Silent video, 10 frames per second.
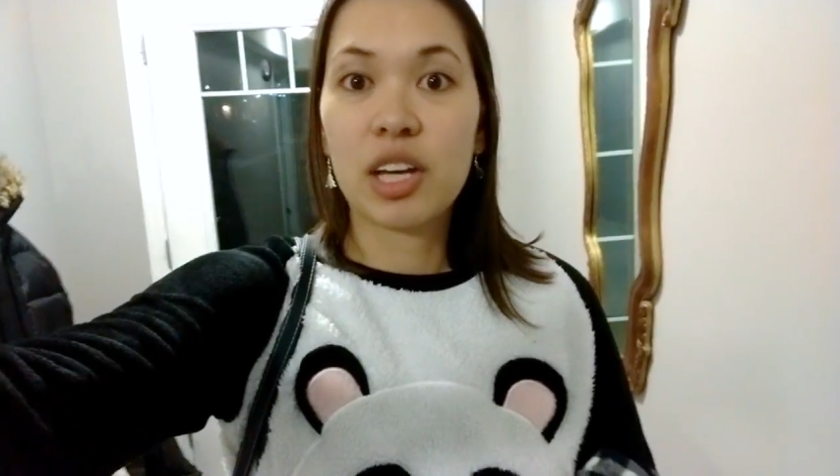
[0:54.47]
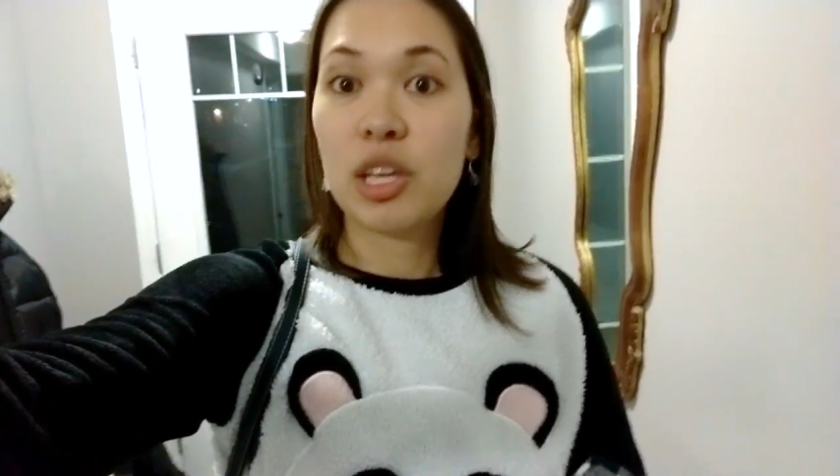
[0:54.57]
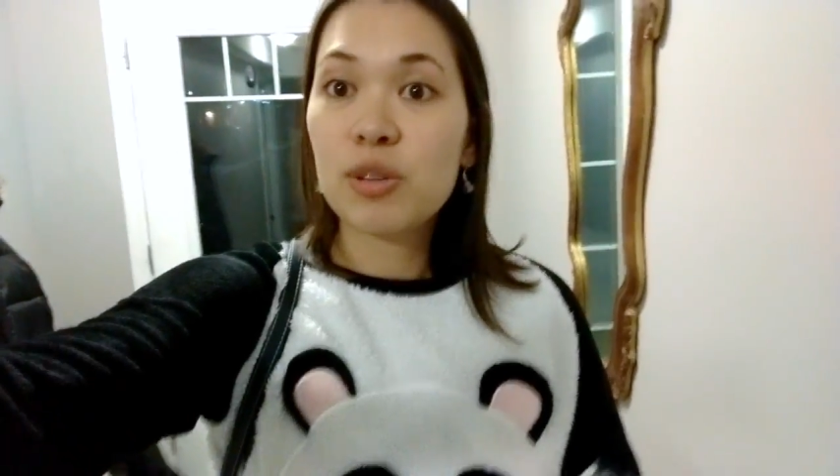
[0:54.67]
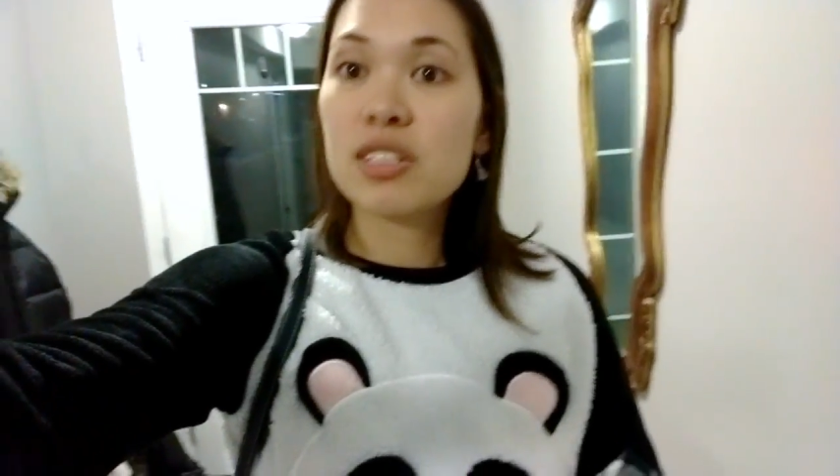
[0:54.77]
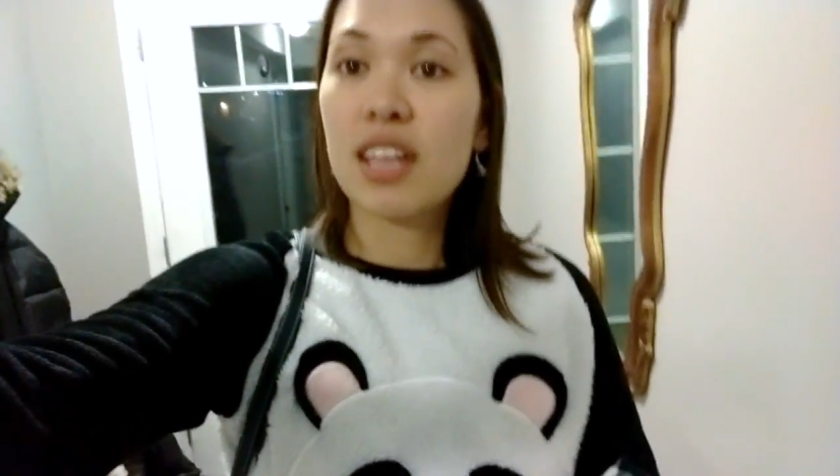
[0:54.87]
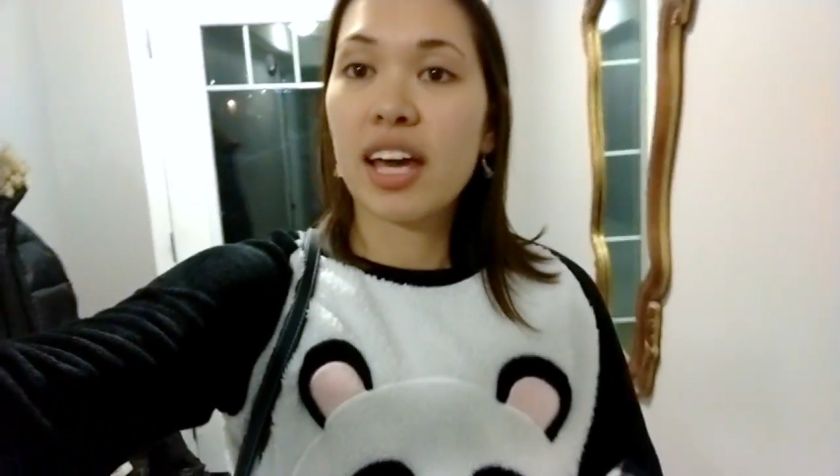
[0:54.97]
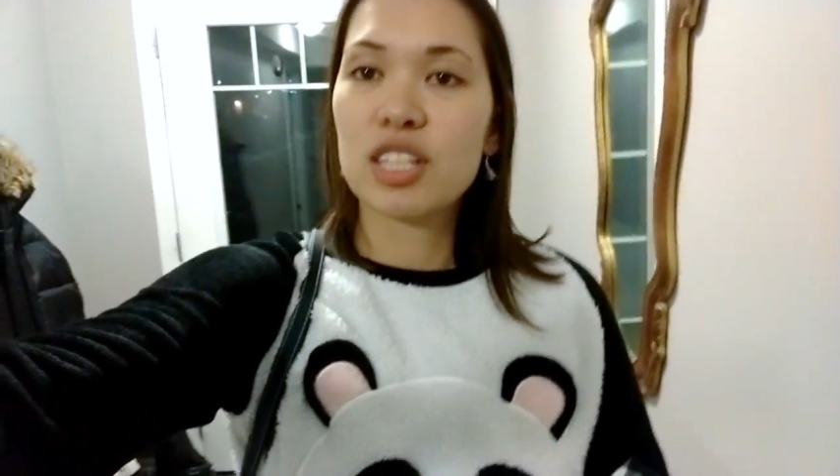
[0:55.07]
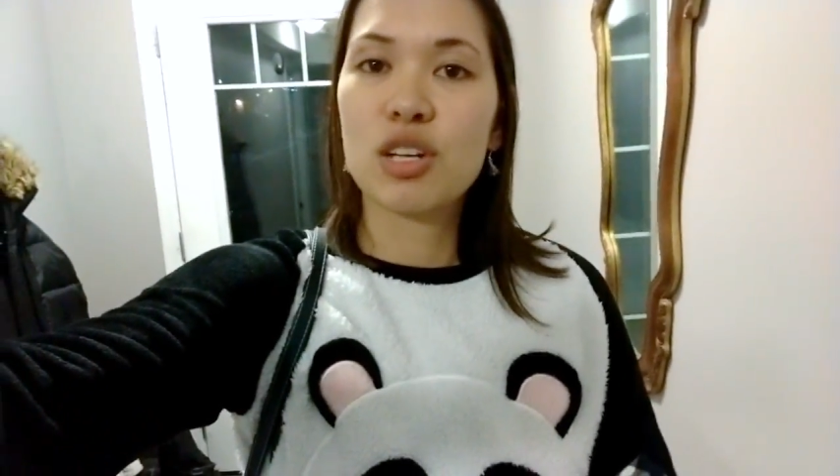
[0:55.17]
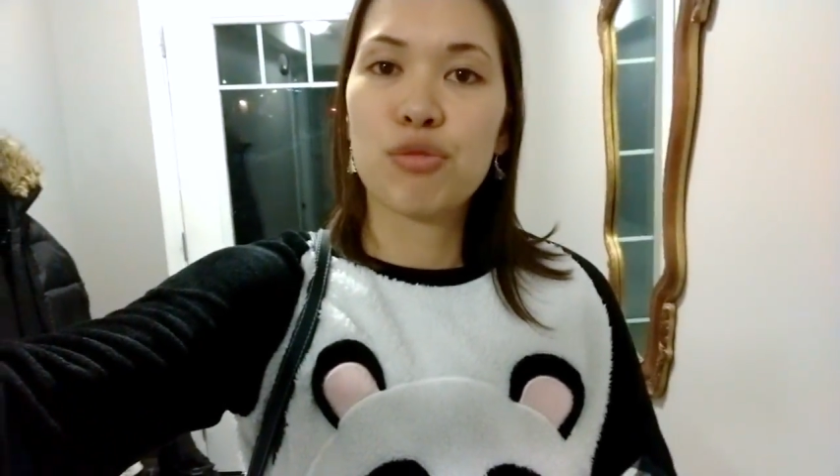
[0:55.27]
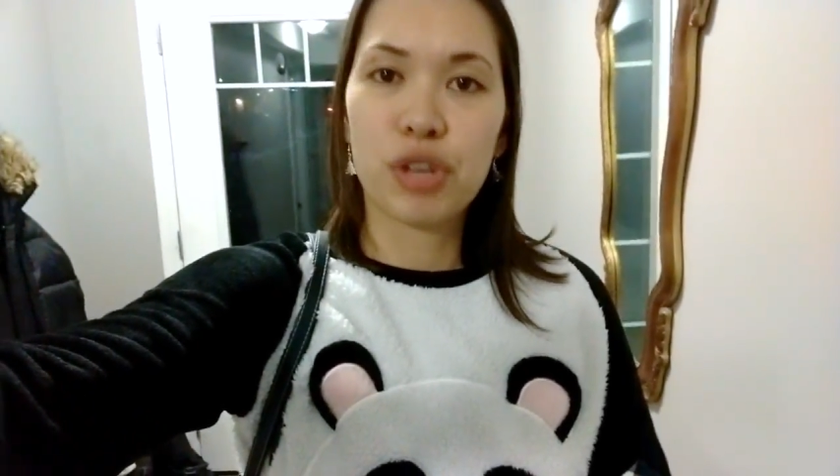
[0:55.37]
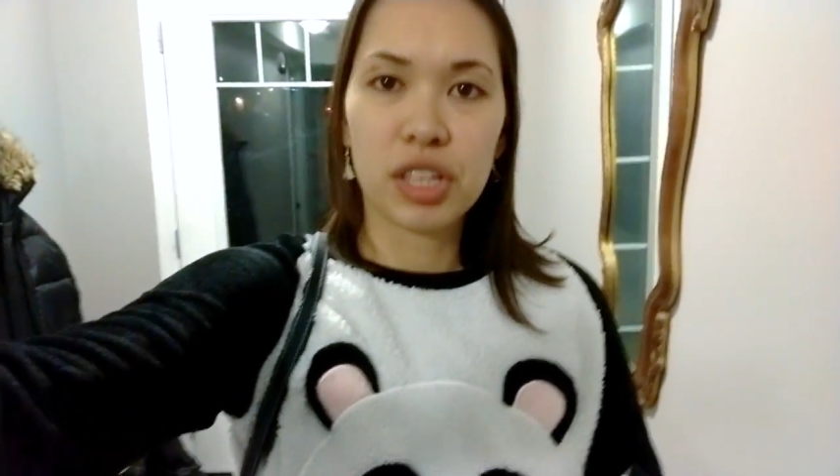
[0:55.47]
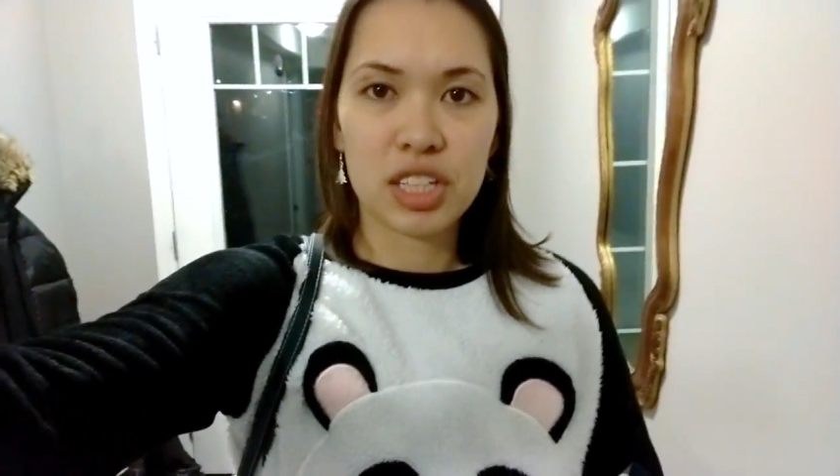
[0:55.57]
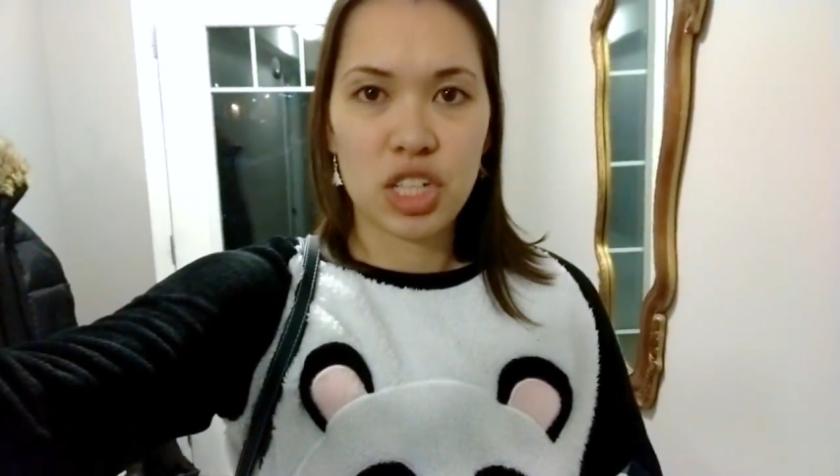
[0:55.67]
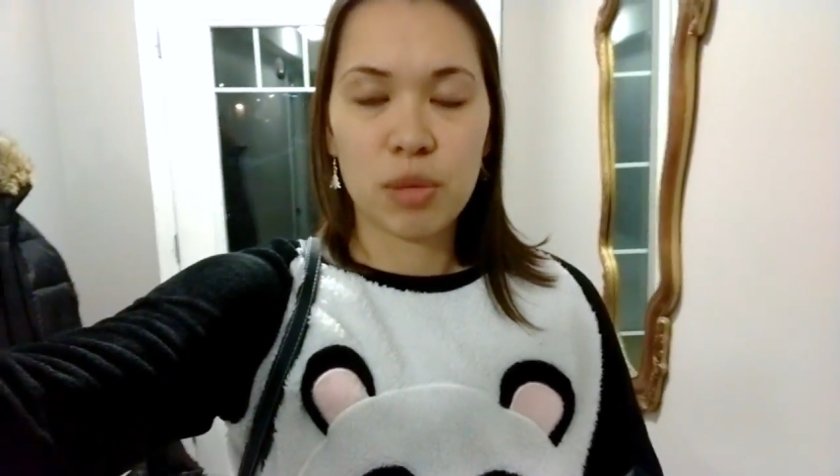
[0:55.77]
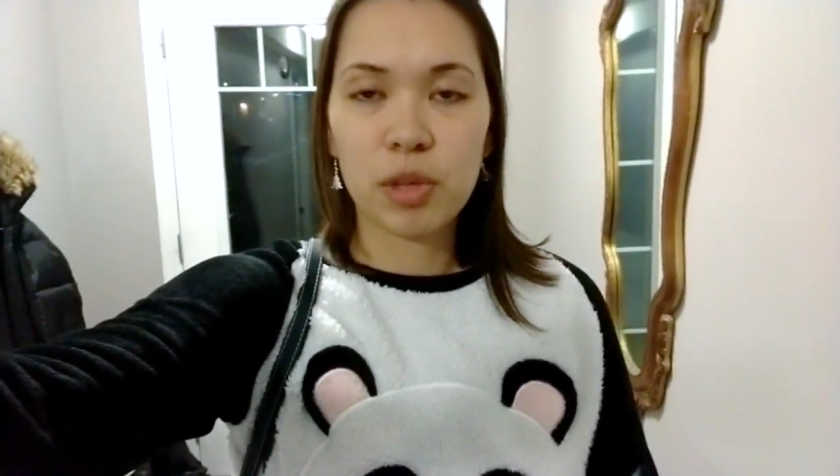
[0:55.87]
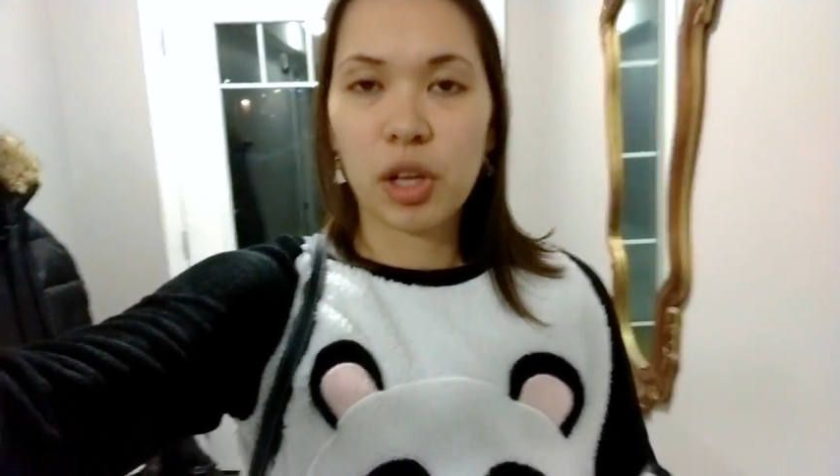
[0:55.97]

a huge selection of really cheap